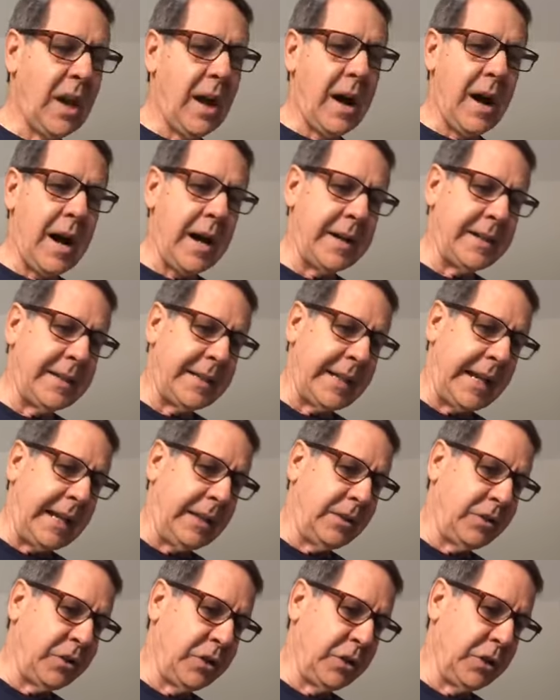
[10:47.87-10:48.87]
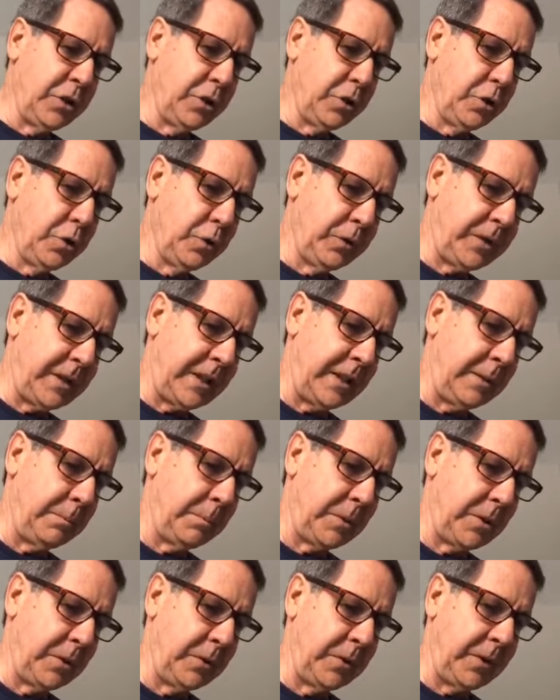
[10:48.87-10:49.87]
On day 2, Team
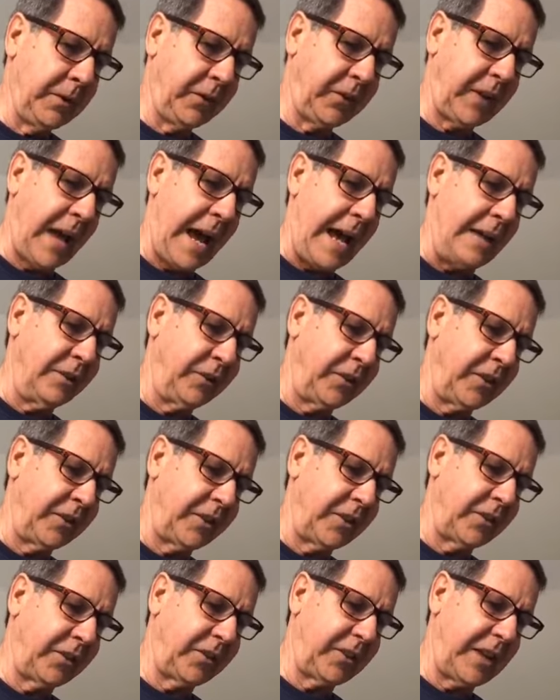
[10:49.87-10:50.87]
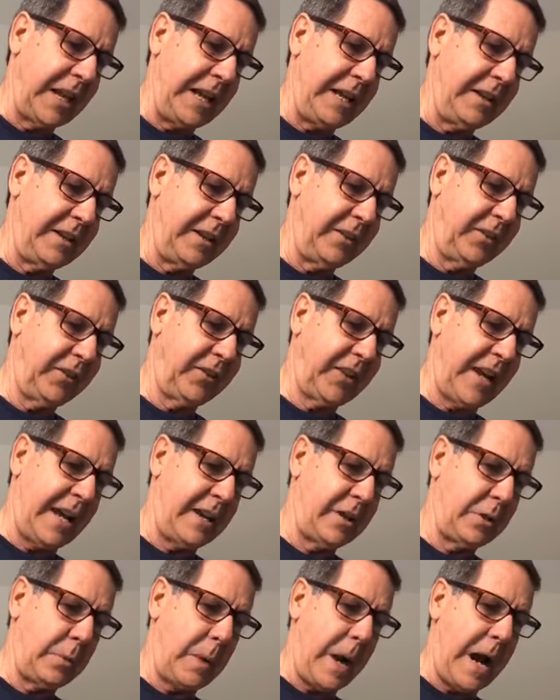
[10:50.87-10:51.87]
2 decides that the sleigh that
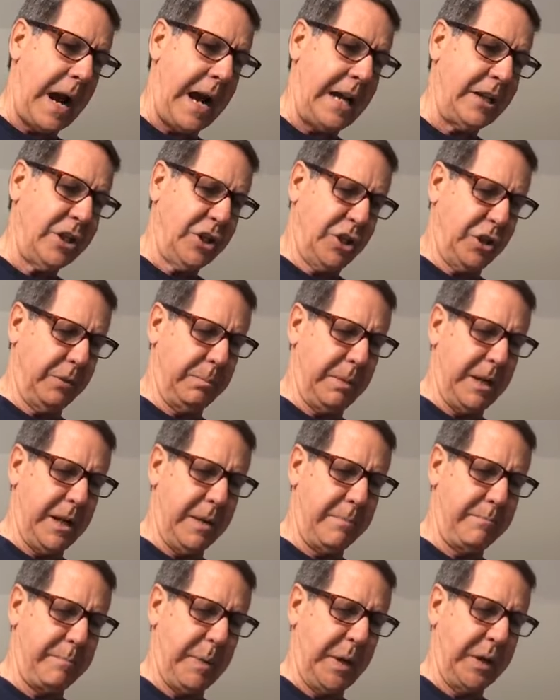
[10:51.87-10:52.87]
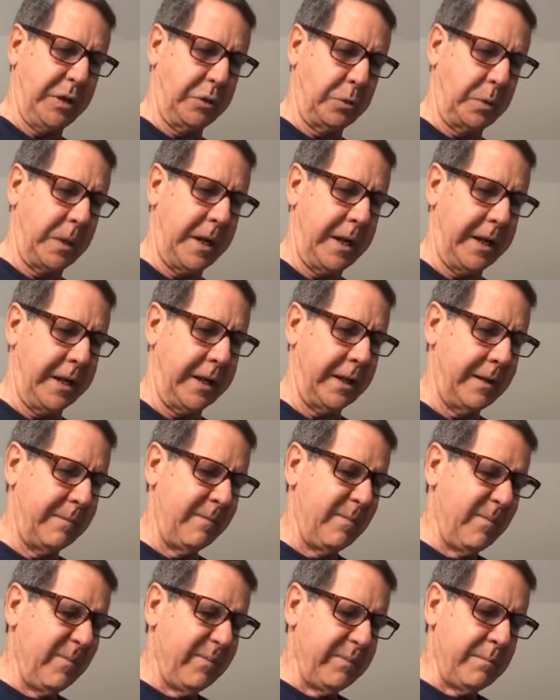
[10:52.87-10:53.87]
Santa rides should be a big rig,
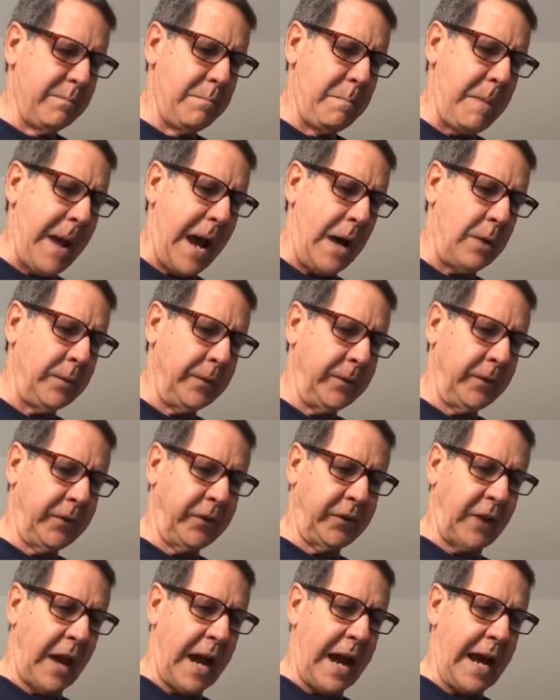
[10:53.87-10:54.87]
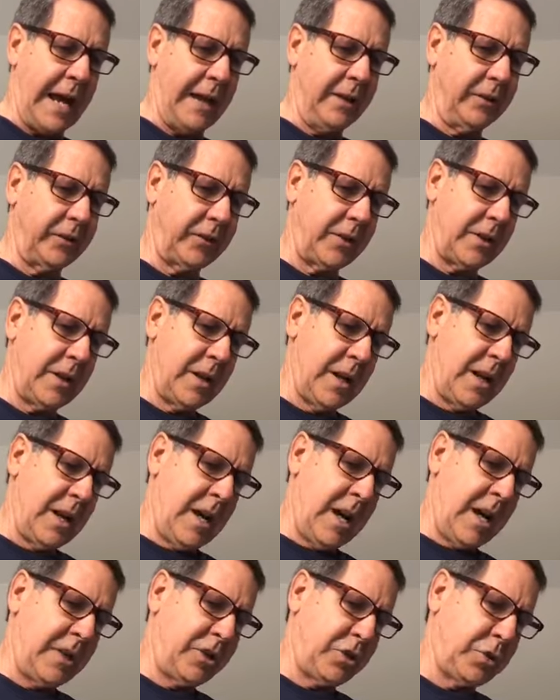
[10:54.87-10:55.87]
mountain-sized,
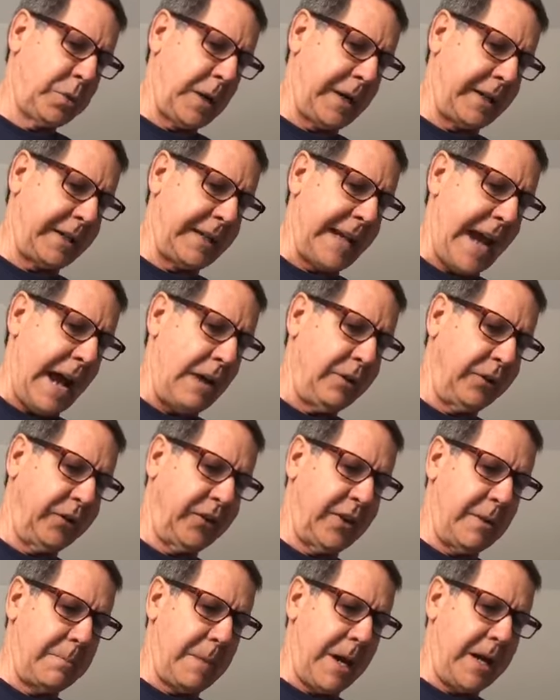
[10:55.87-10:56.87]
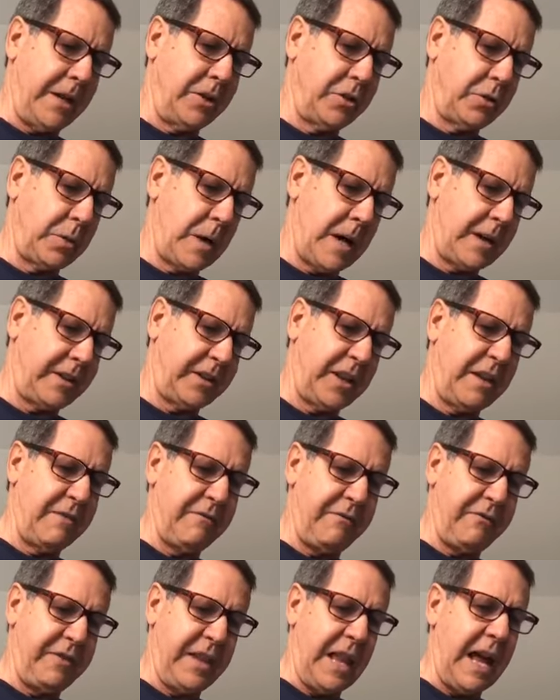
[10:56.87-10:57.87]
a tricked-out semi-truck that
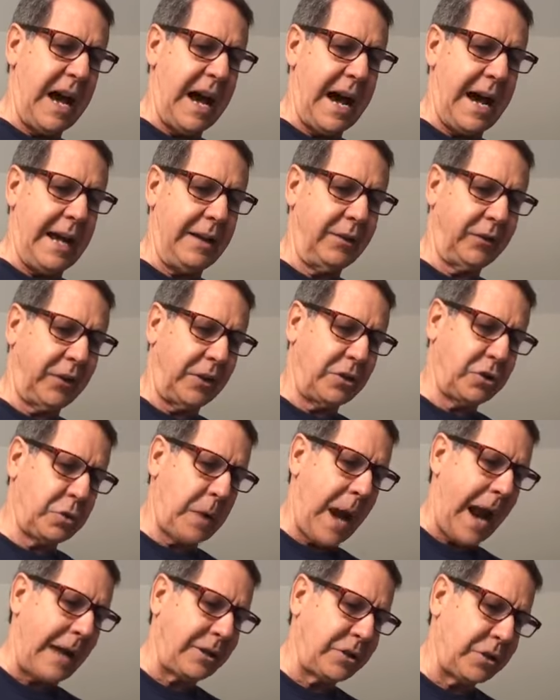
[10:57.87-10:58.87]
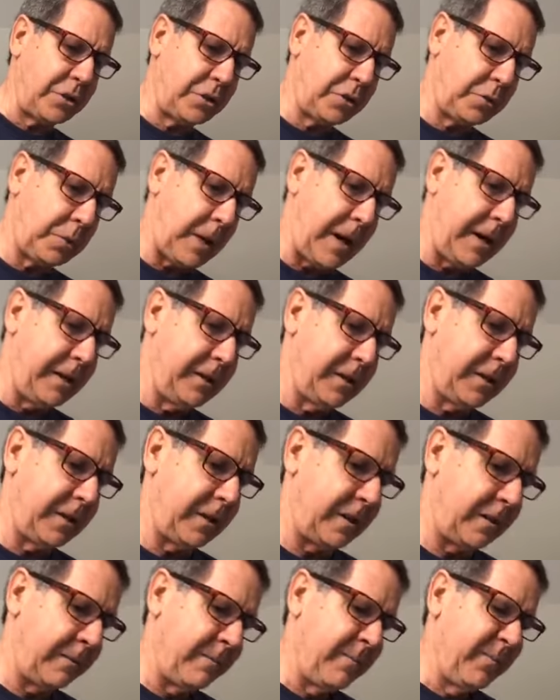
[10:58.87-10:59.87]
flies, a
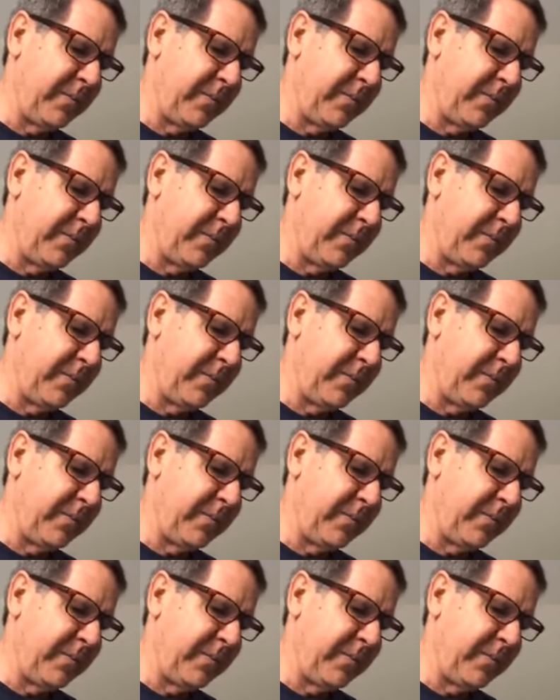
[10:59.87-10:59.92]
tractor-trailer